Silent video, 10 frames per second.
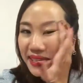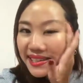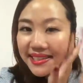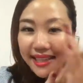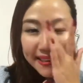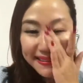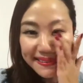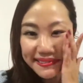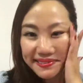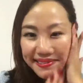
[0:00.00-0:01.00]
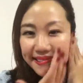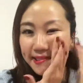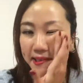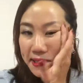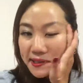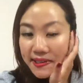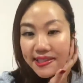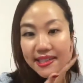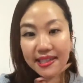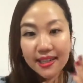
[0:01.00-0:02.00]
Can tell? So
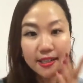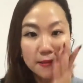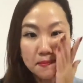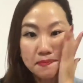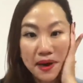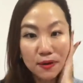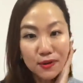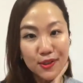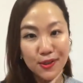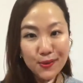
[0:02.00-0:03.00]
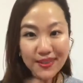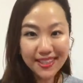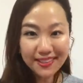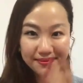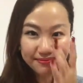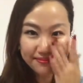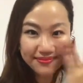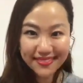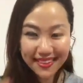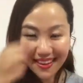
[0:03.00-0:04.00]
there's a nice bounce to it.
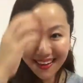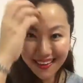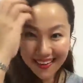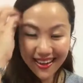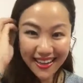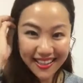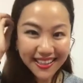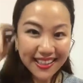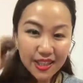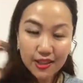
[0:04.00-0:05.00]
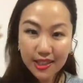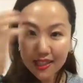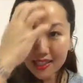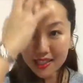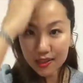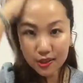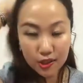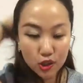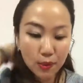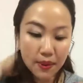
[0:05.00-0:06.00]
Alright, so
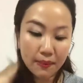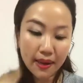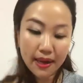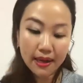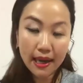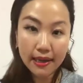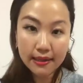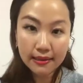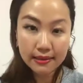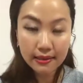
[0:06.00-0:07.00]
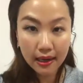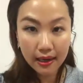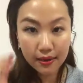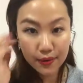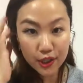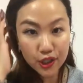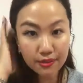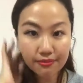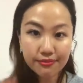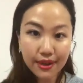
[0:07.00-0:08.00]
this will be my
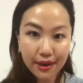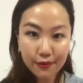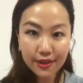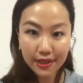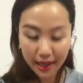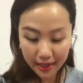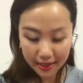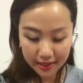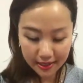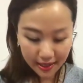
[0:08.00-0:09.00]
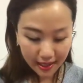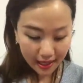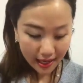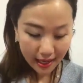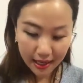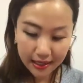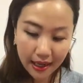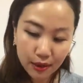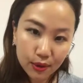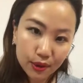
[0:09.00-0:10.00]
regime every night, and
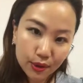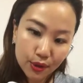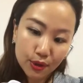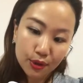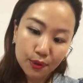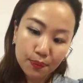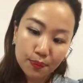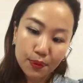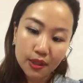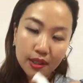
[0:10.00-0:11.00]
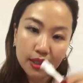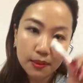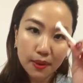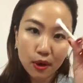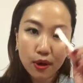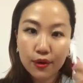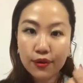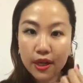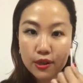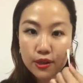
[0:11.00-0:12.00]
I will also put a little bit of
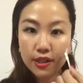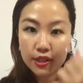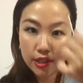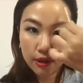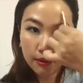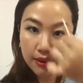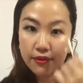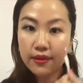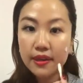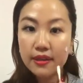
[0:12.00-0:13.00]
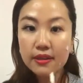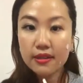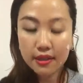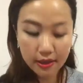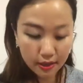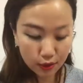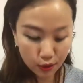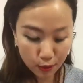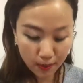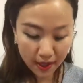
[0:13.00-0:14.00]
oil-free hydrating gel on my face
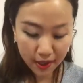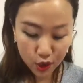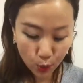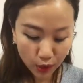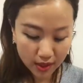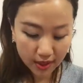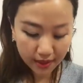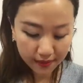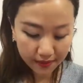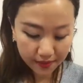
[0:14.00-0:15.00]
to replenish water.